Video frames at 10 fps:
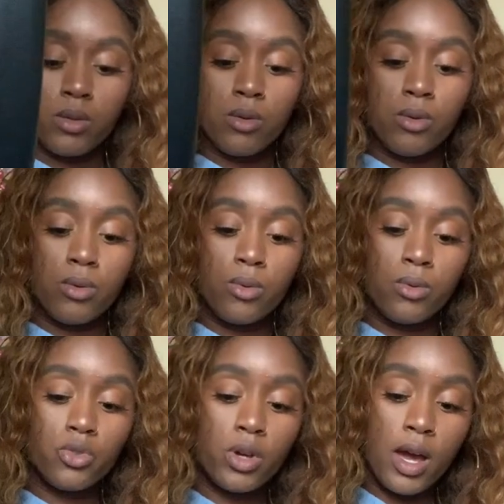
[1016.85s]

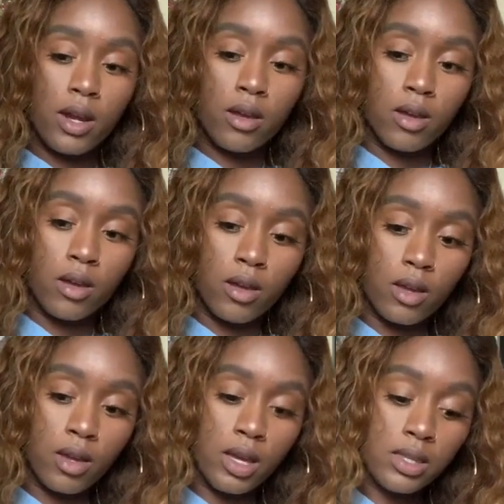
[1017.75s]
to try to
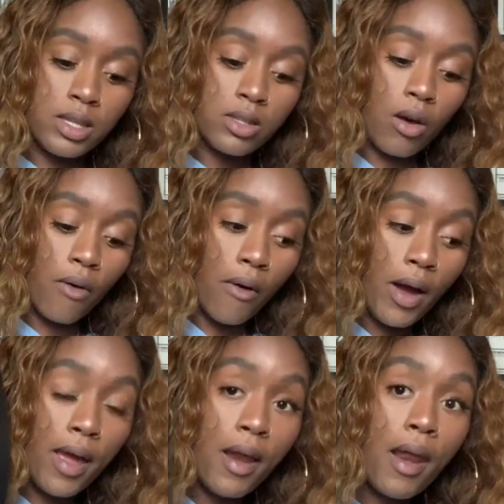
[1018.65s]
get this
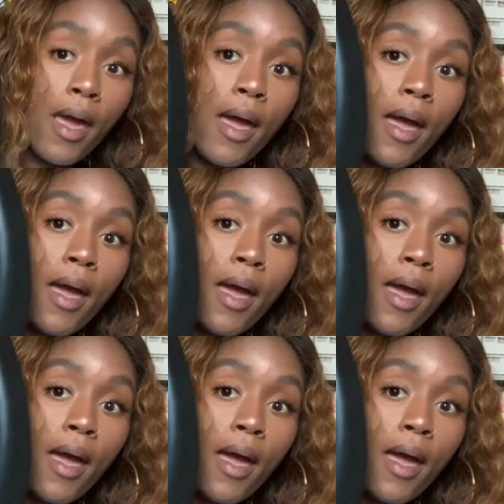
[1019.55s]
on,